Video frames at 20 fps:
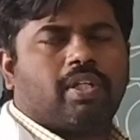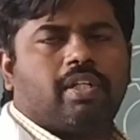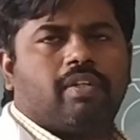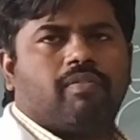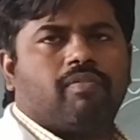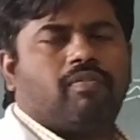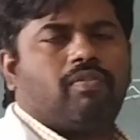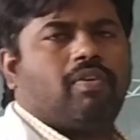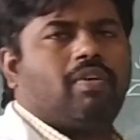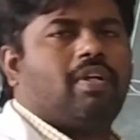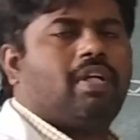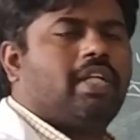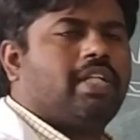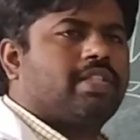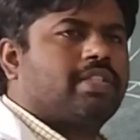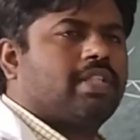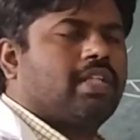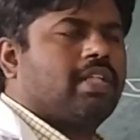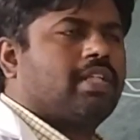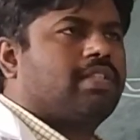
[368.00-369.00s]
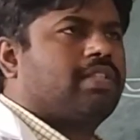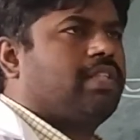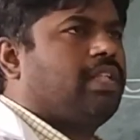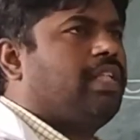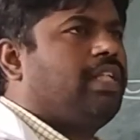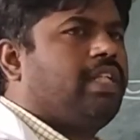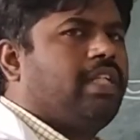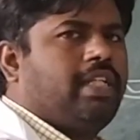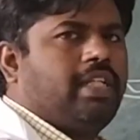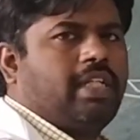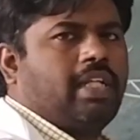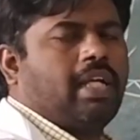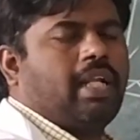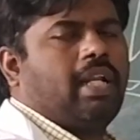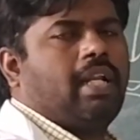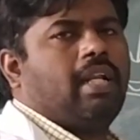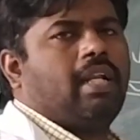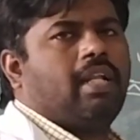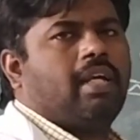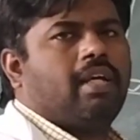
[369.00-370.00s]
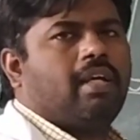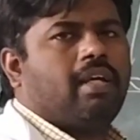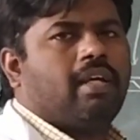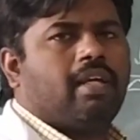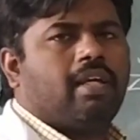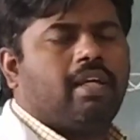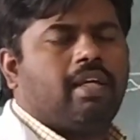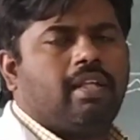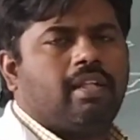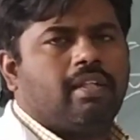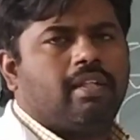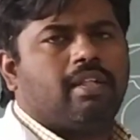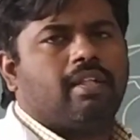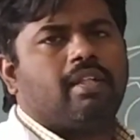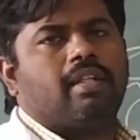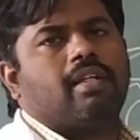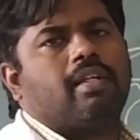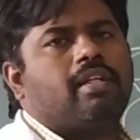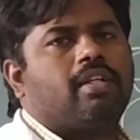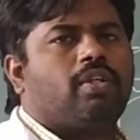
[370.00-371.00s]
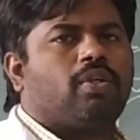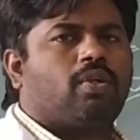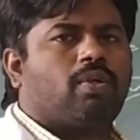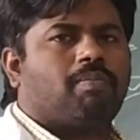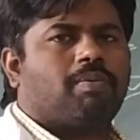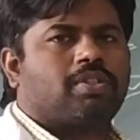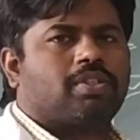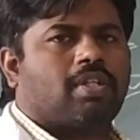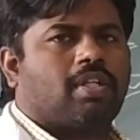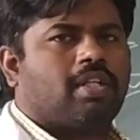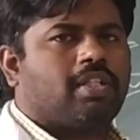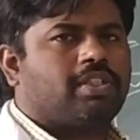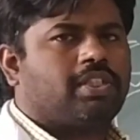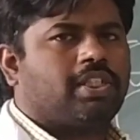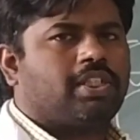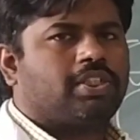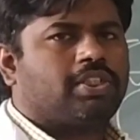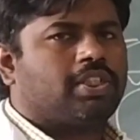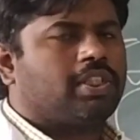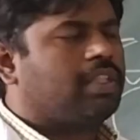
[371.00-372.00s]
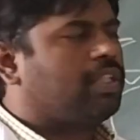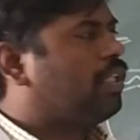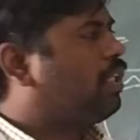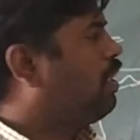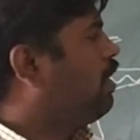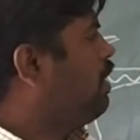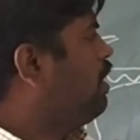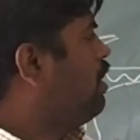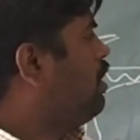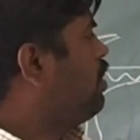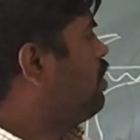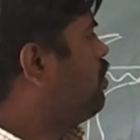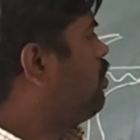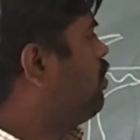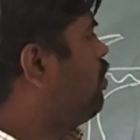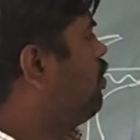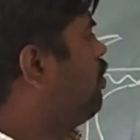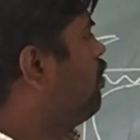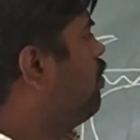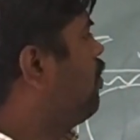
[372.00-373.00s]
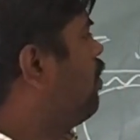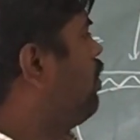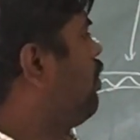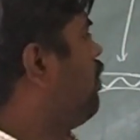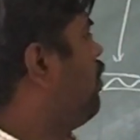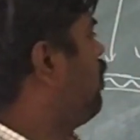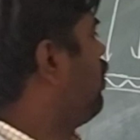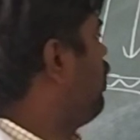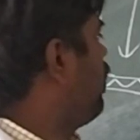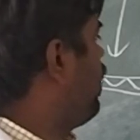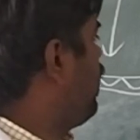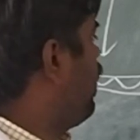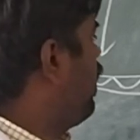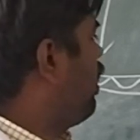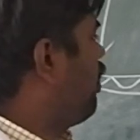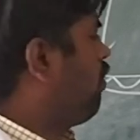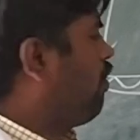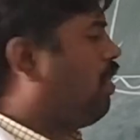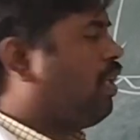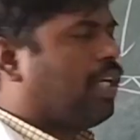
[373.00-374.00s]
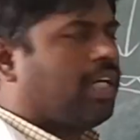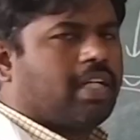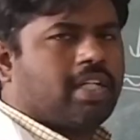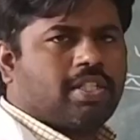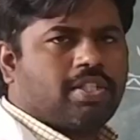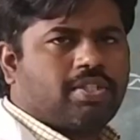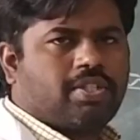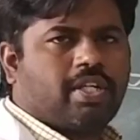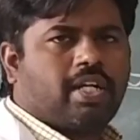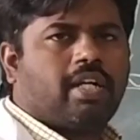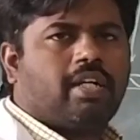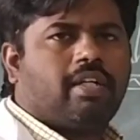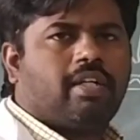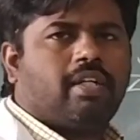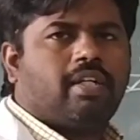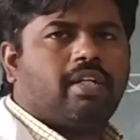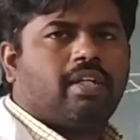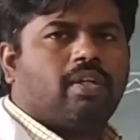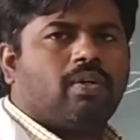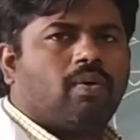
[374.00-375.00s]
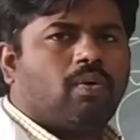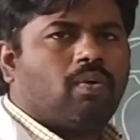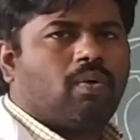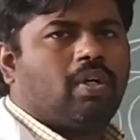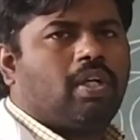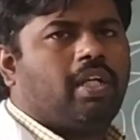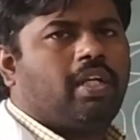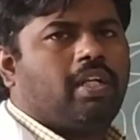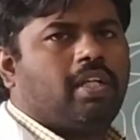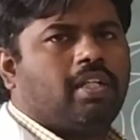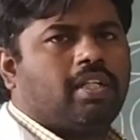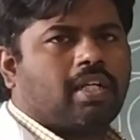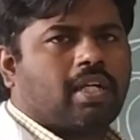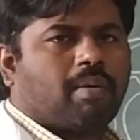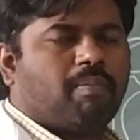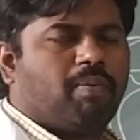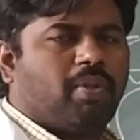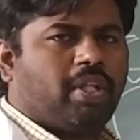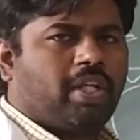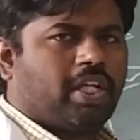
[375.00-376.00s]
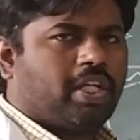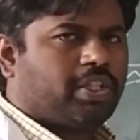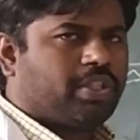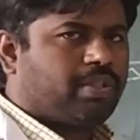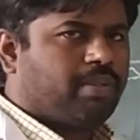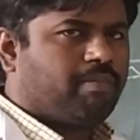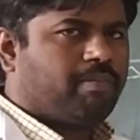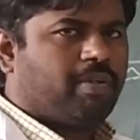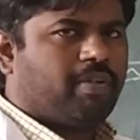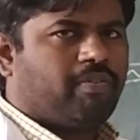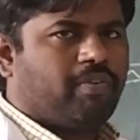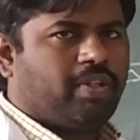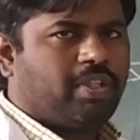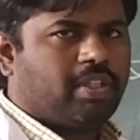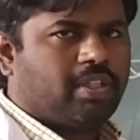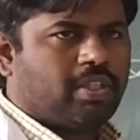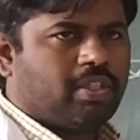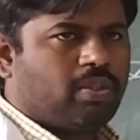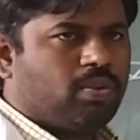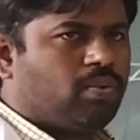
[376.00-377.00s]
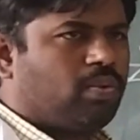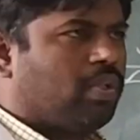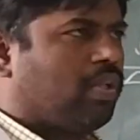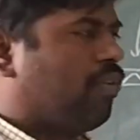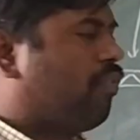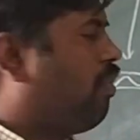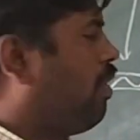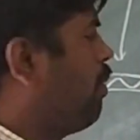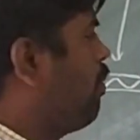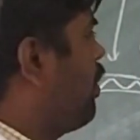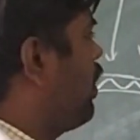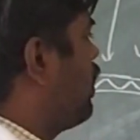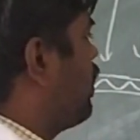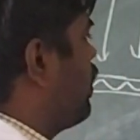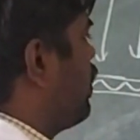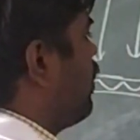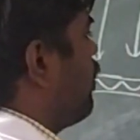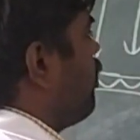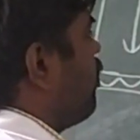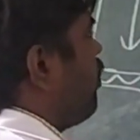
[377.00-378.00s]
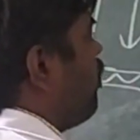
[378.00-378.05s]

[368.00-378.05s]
one, we will discuss in detail in neuromuscular junction. So here we will understand only the communication between the two nerve fibers.